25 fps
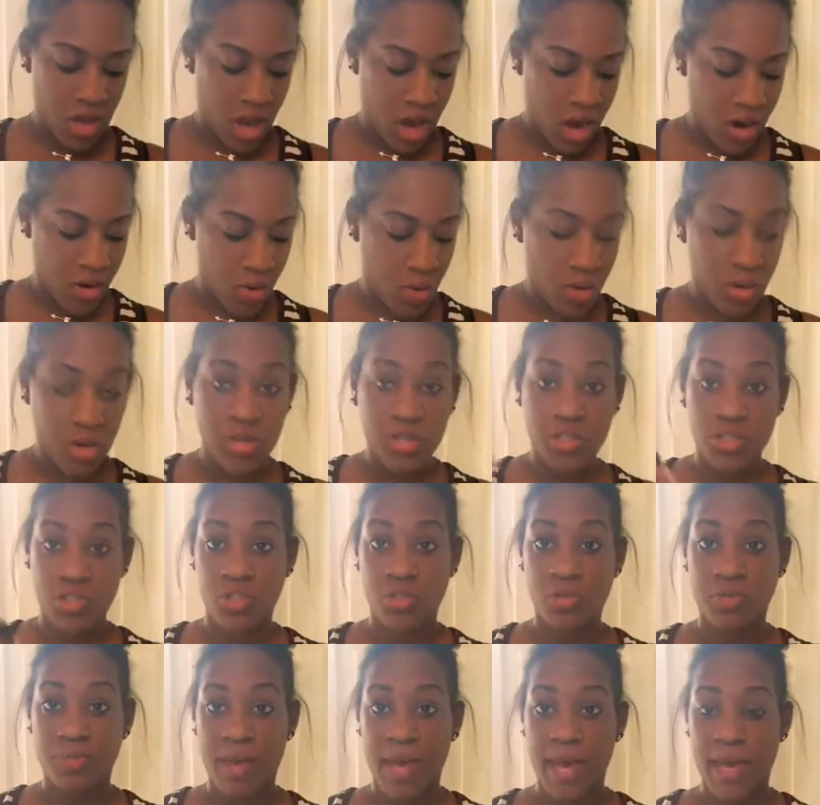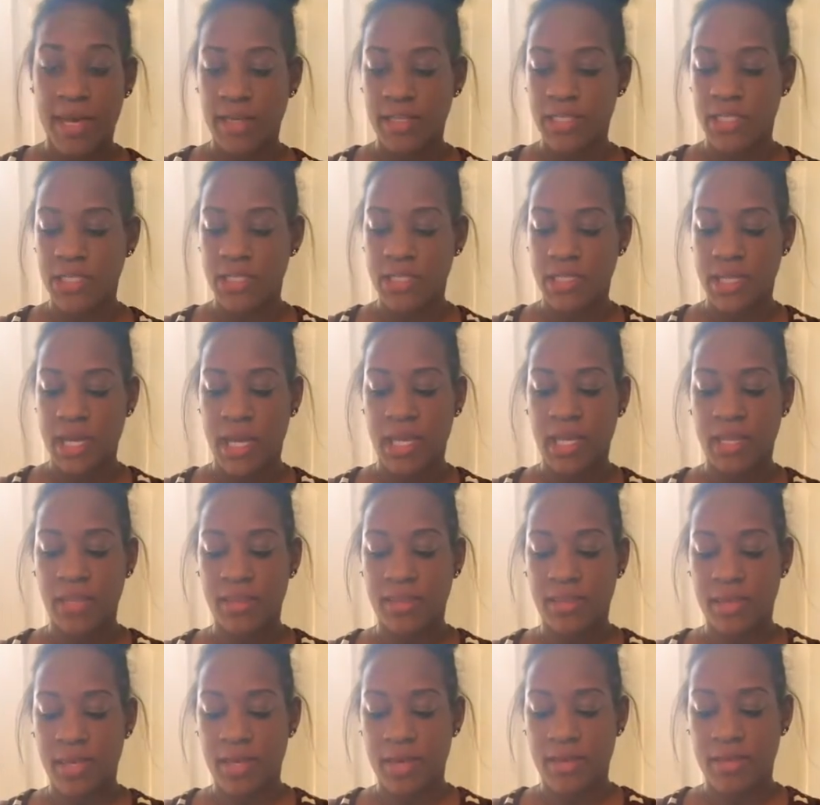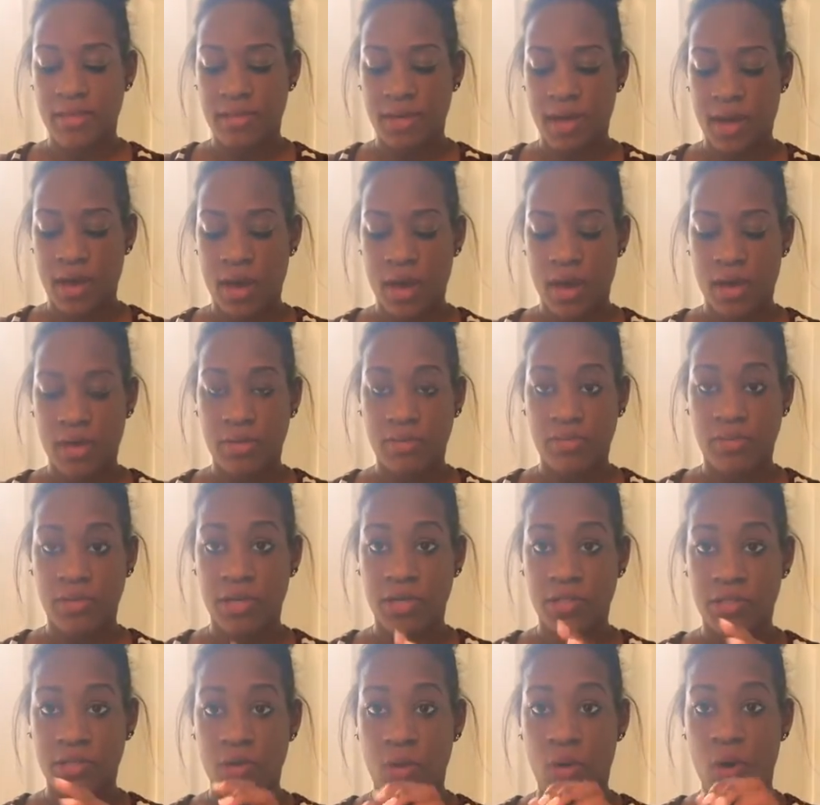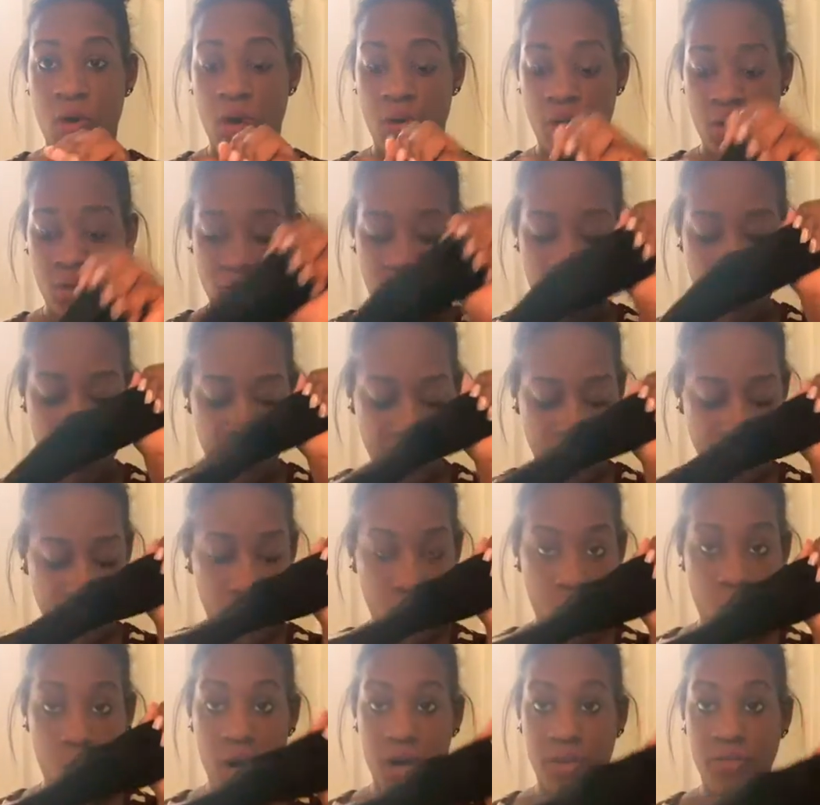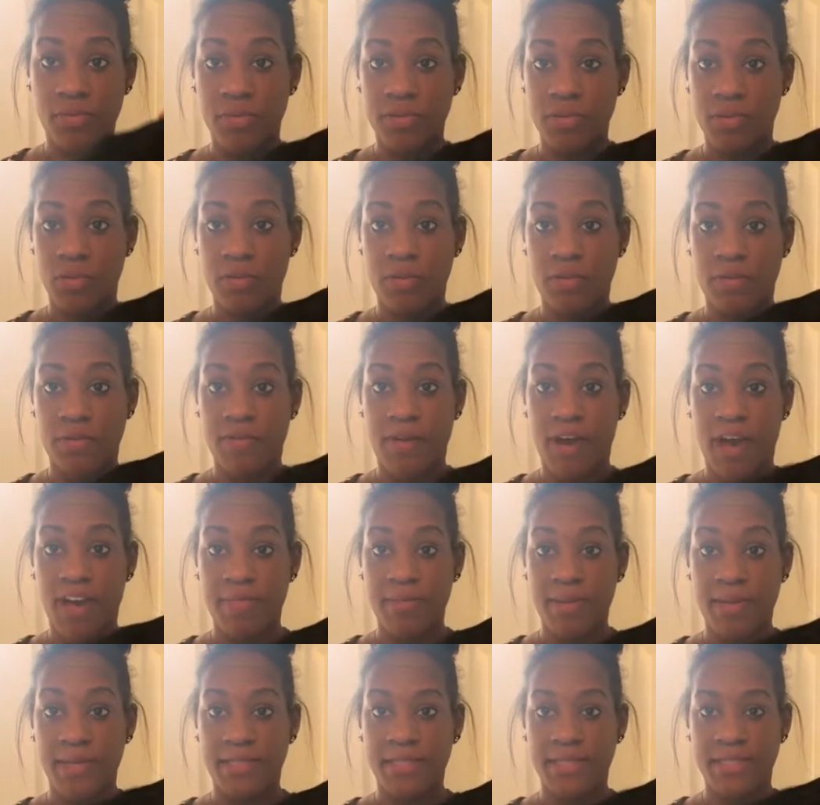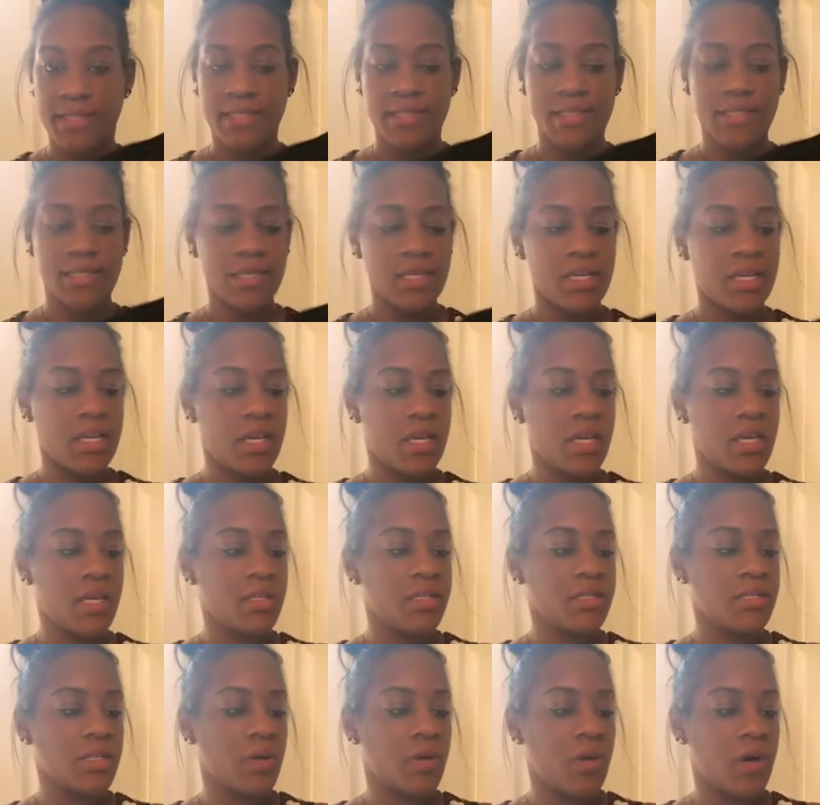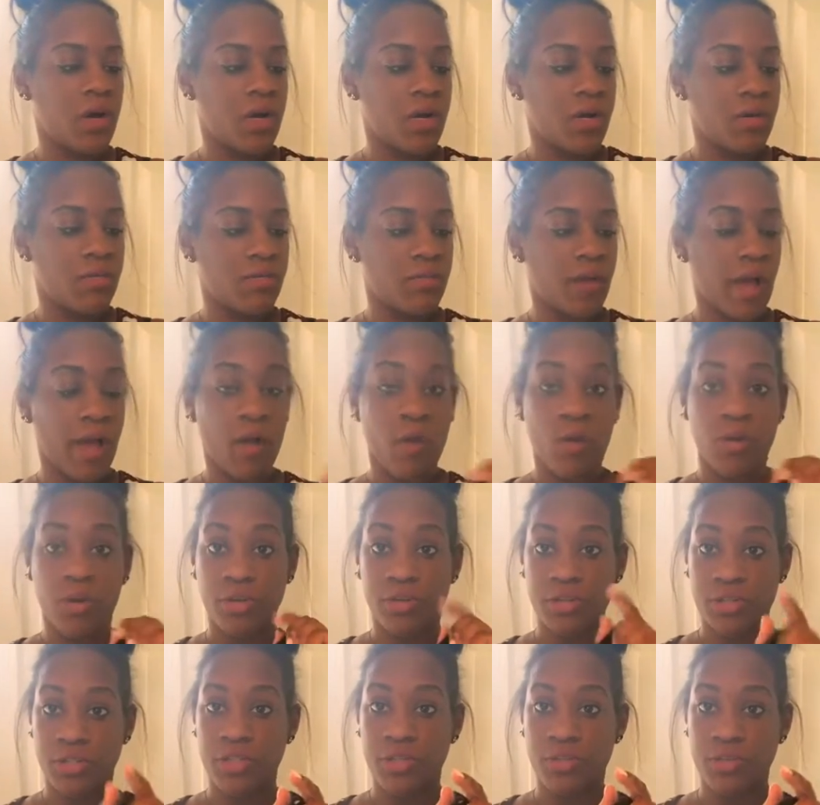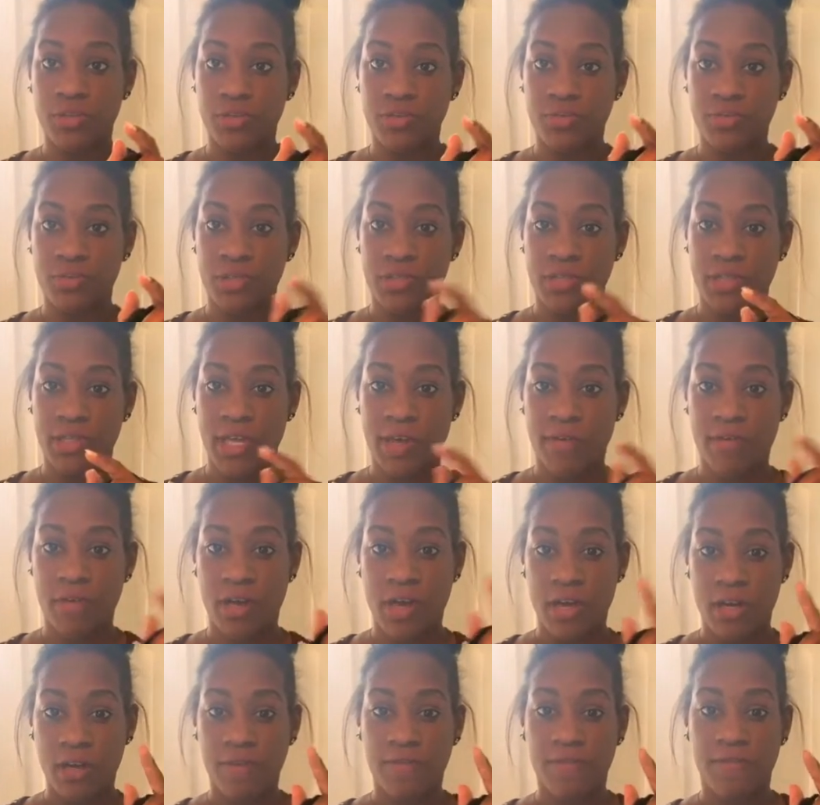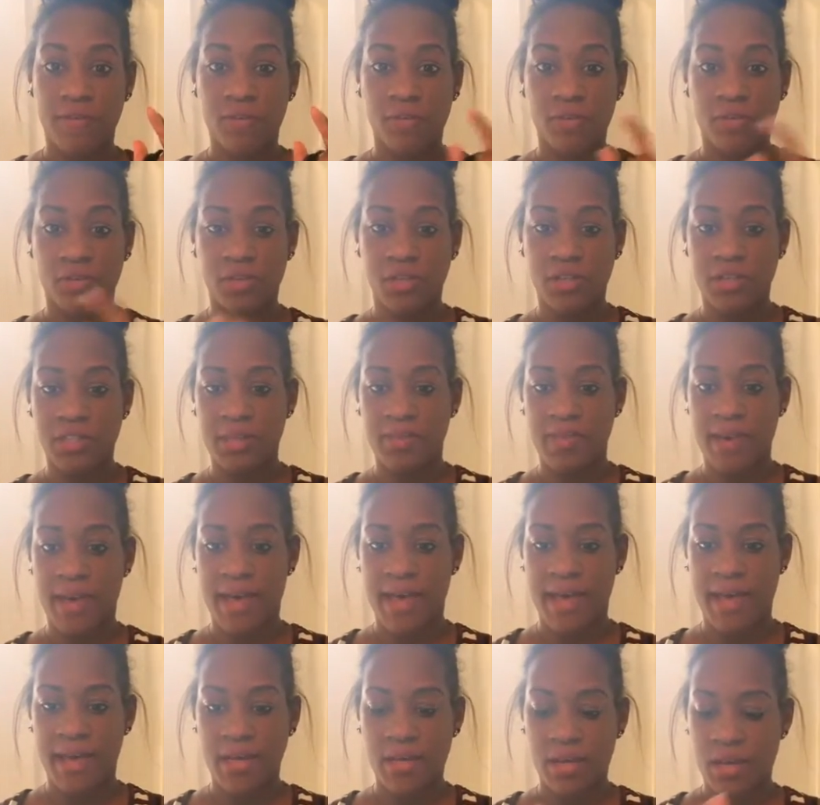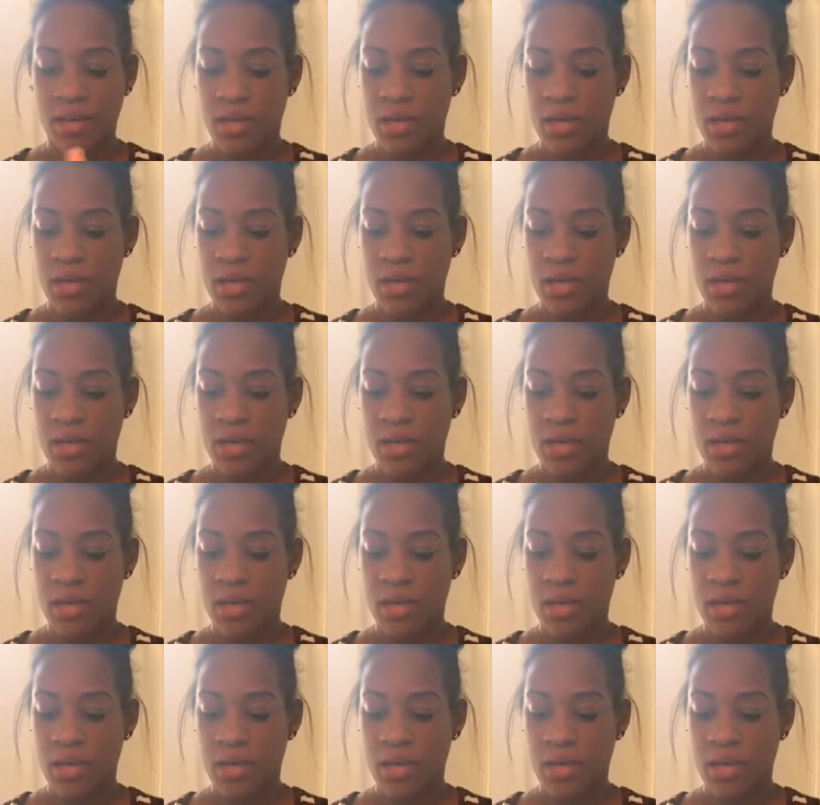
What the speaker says: I ordered 2 packets because I didn't think that... Because only in one, there's only 5 pieces. So I ordered 2 just to give a kind of fuller look to my head.